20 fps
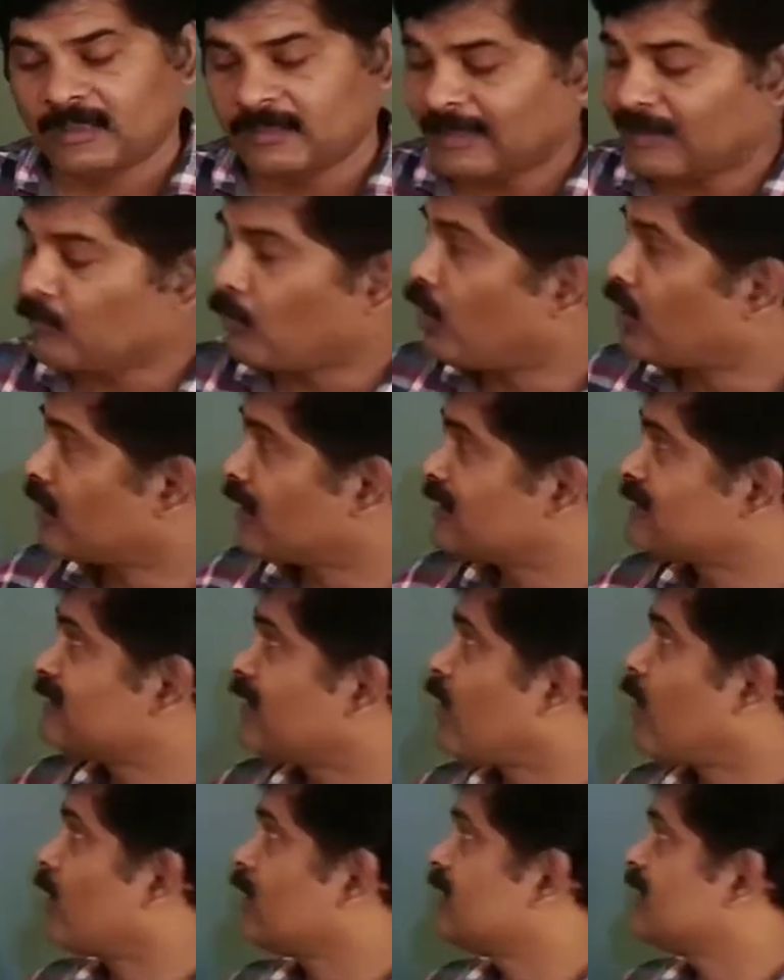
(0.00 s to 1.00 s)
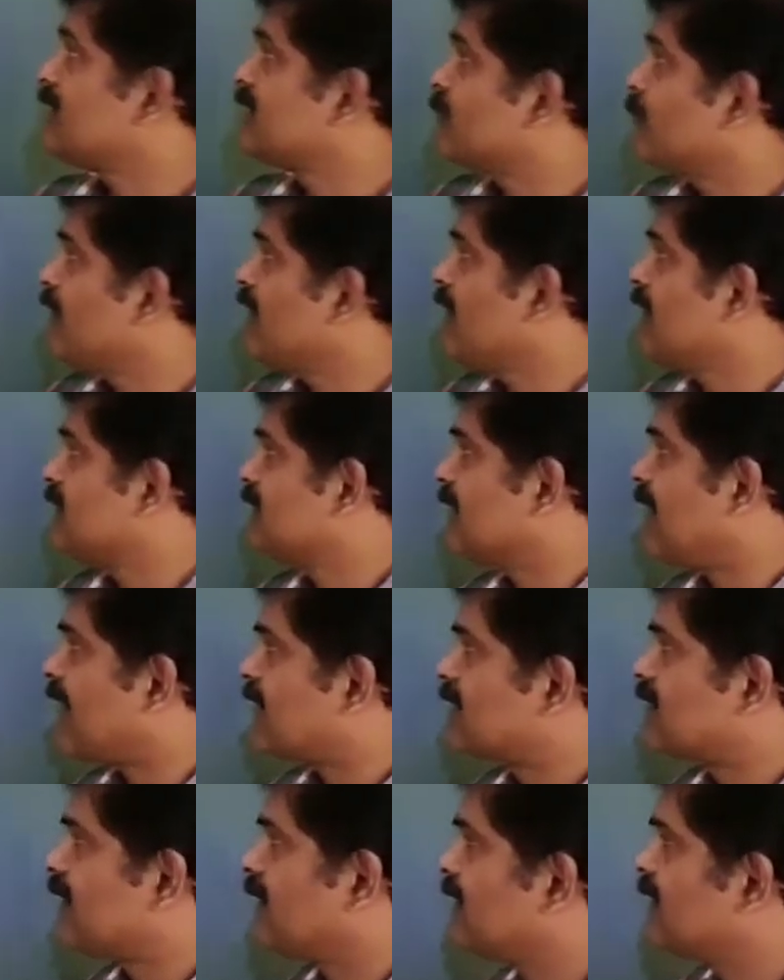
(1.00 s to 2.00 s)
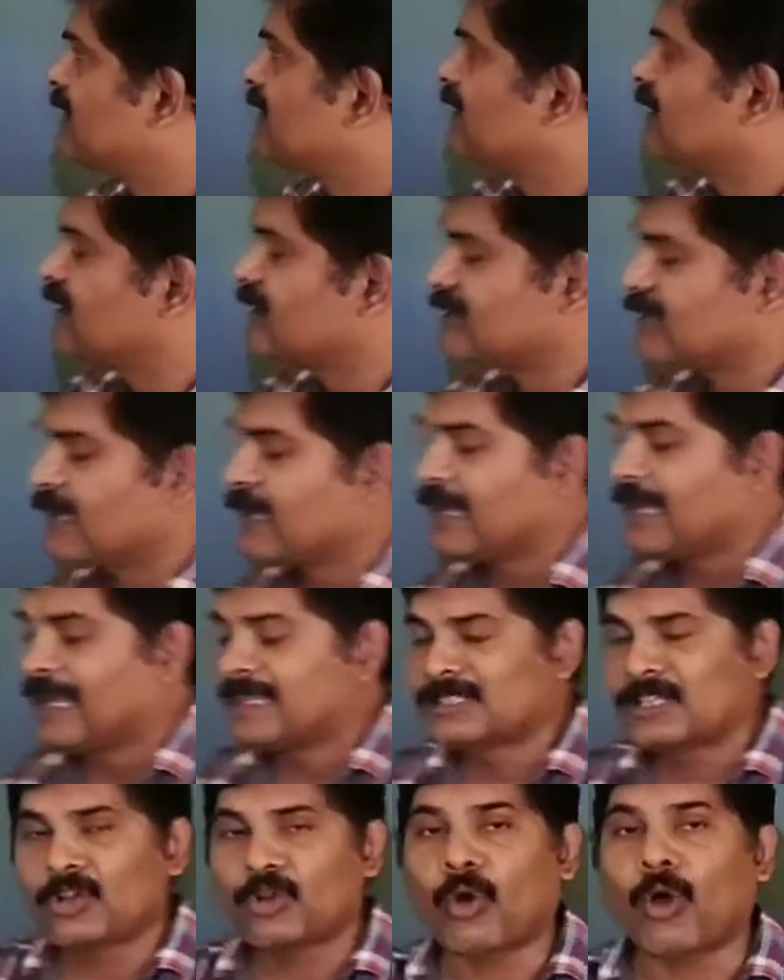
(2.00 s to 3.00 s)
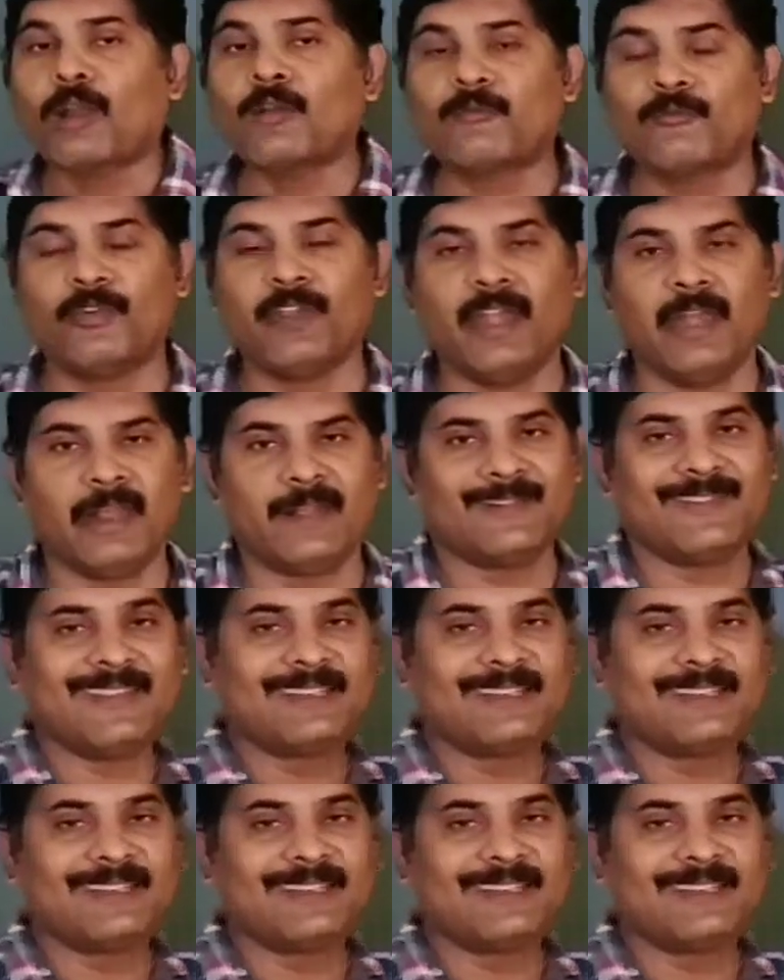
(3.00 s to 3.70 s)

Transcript: Then what does all these means? Actually see this, it's a non-feeding.